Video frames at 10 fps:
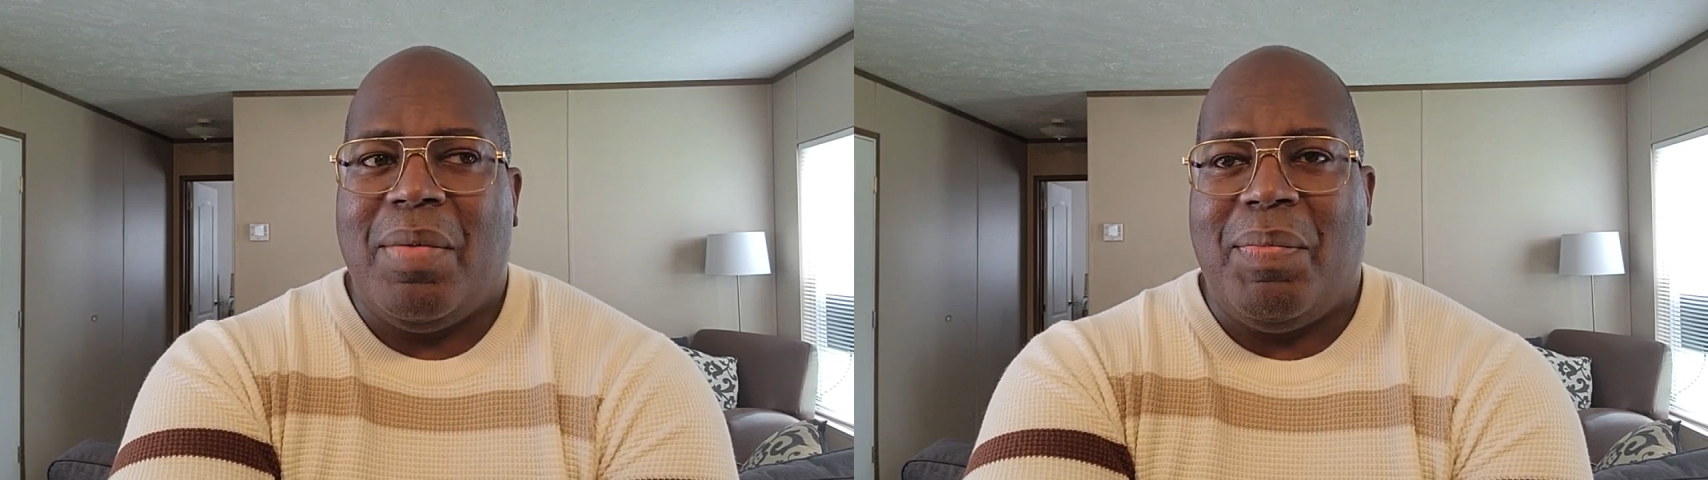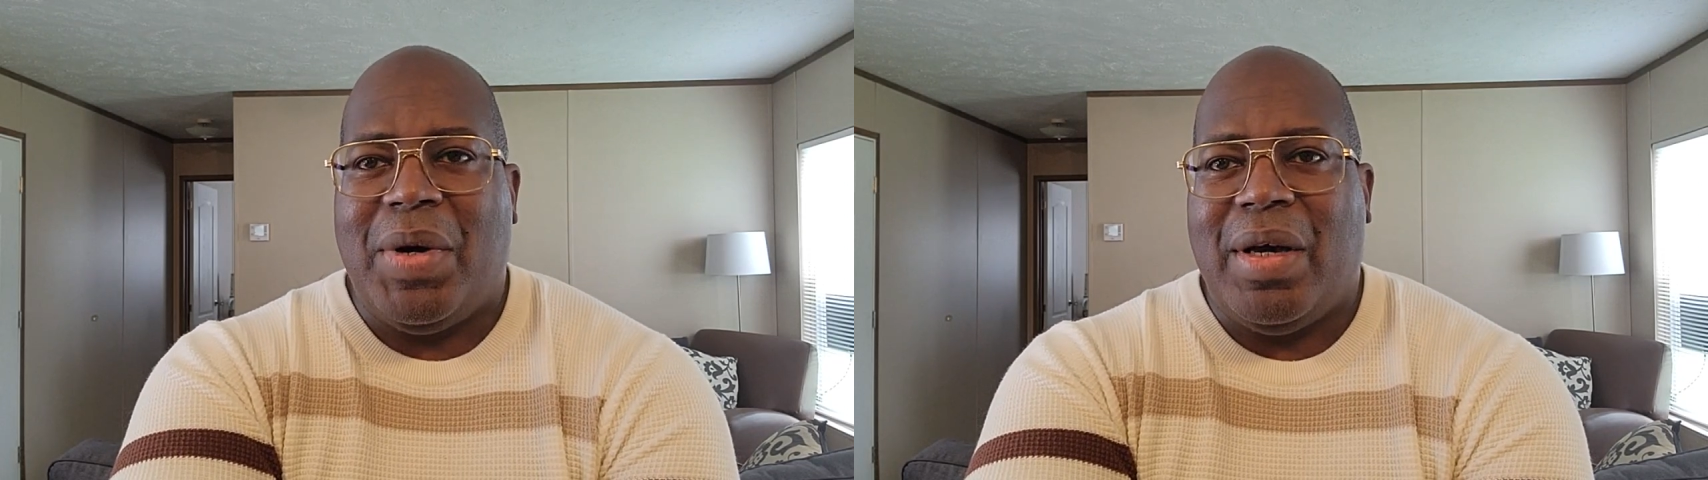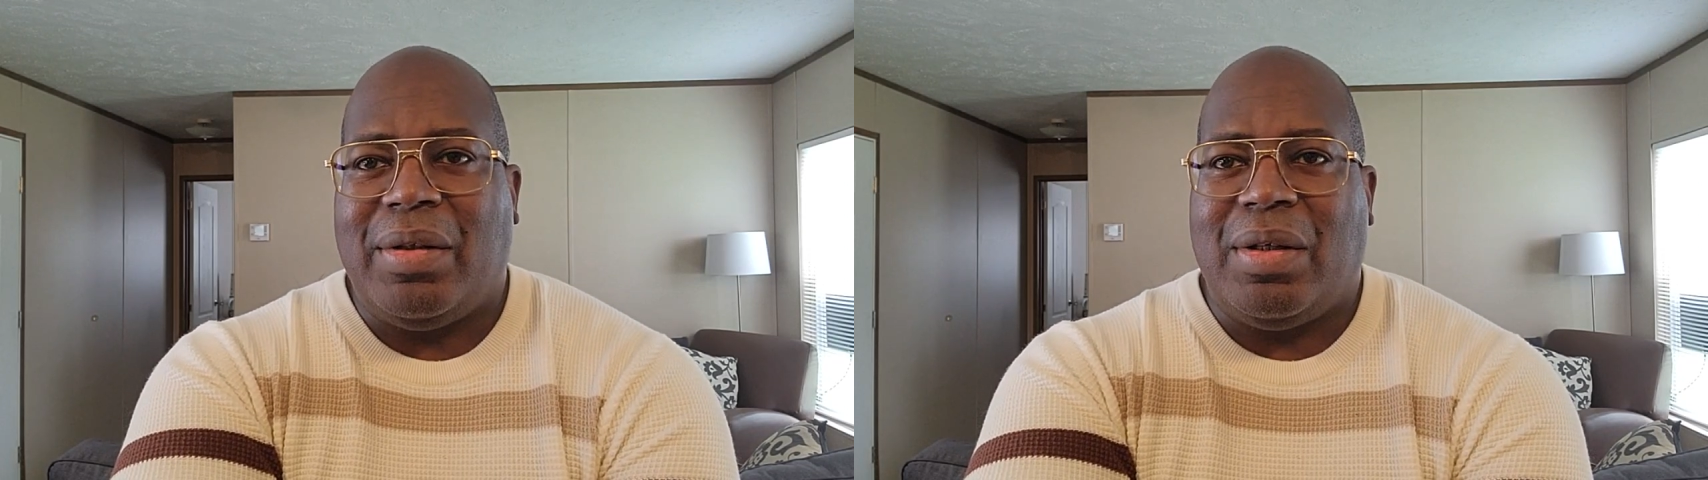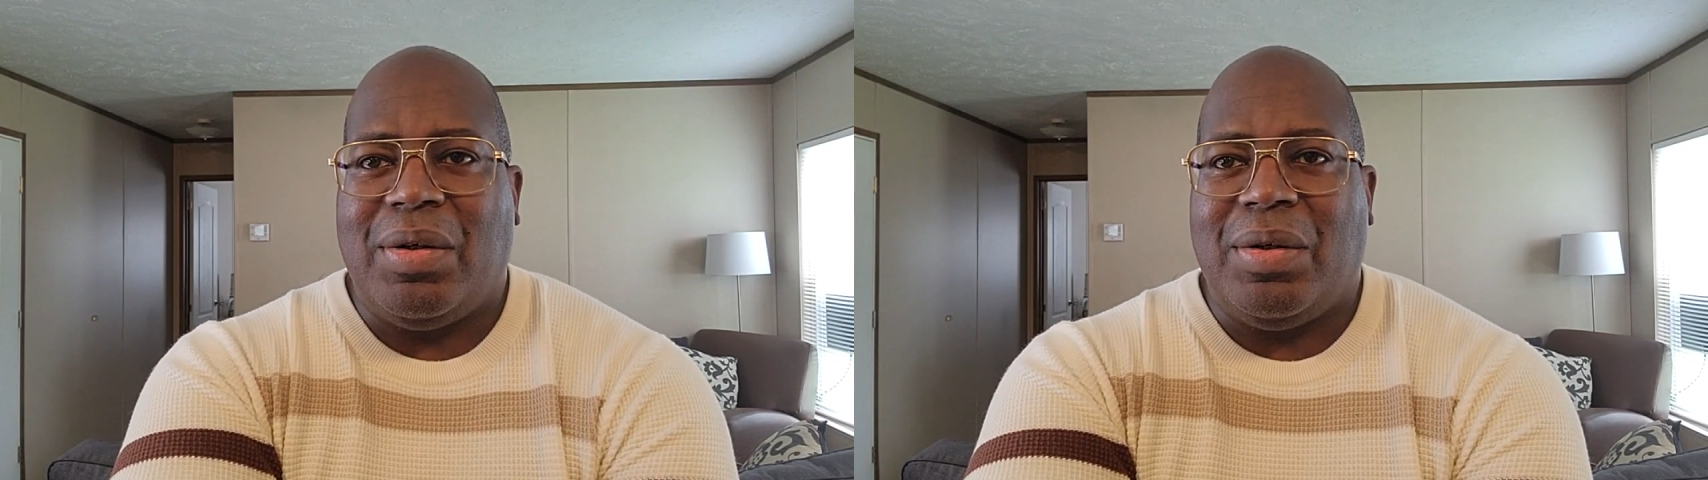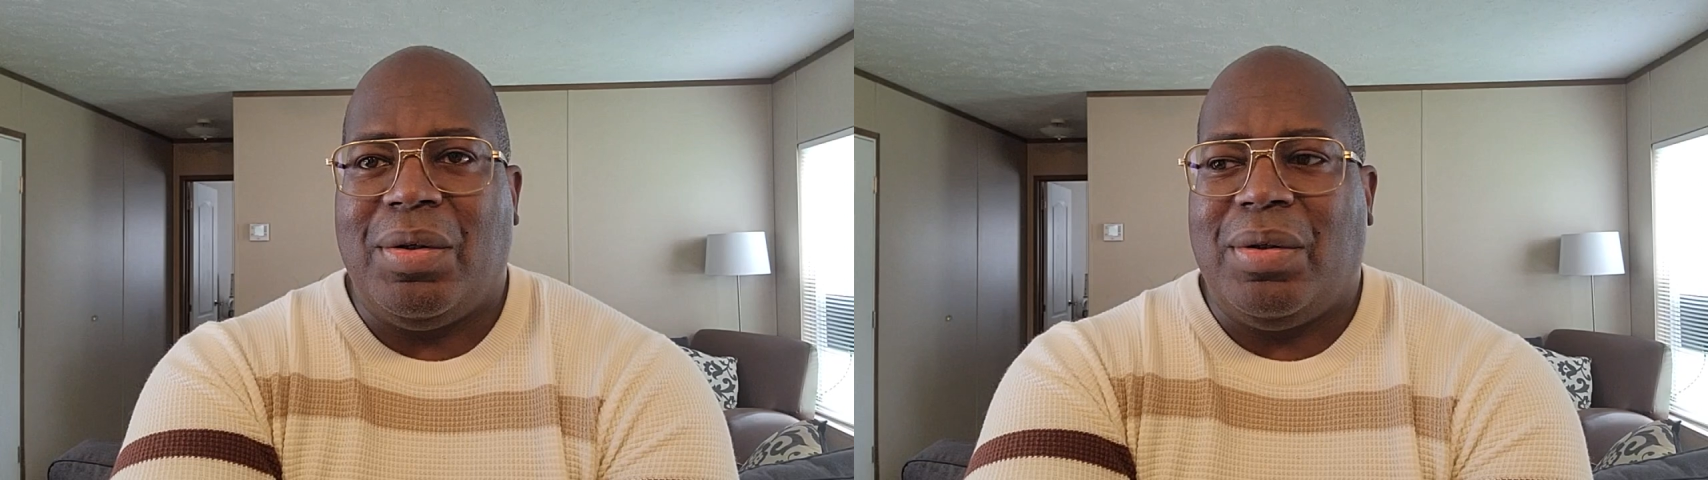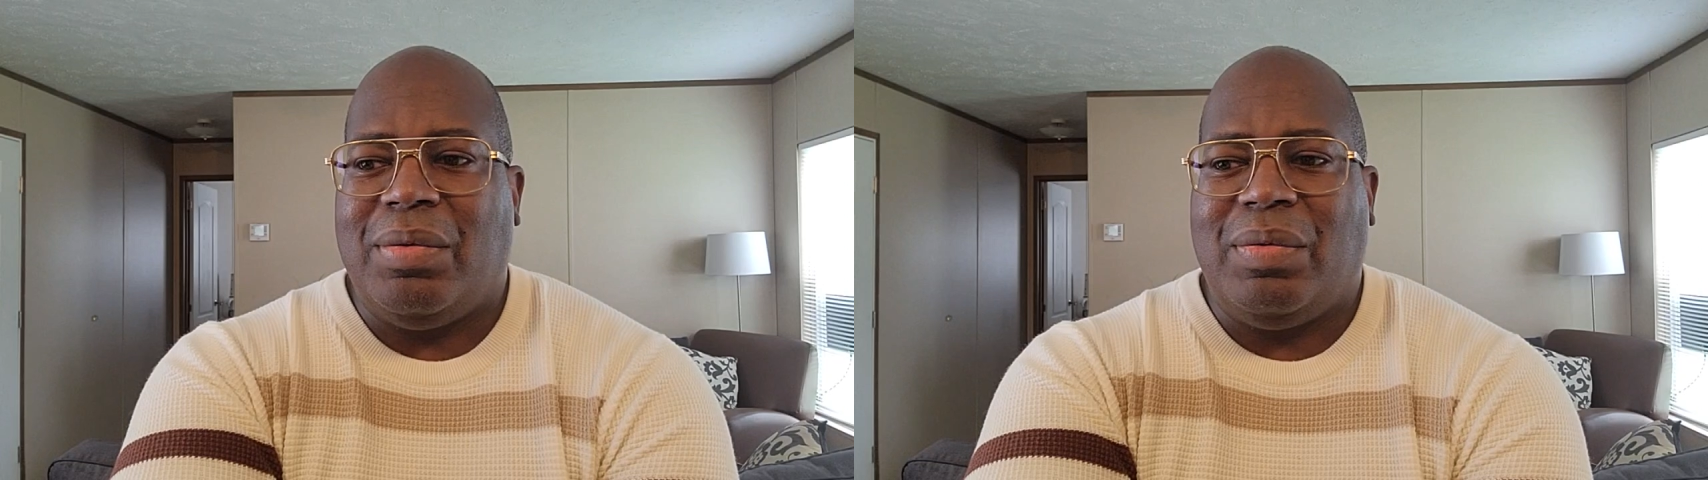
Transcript: but they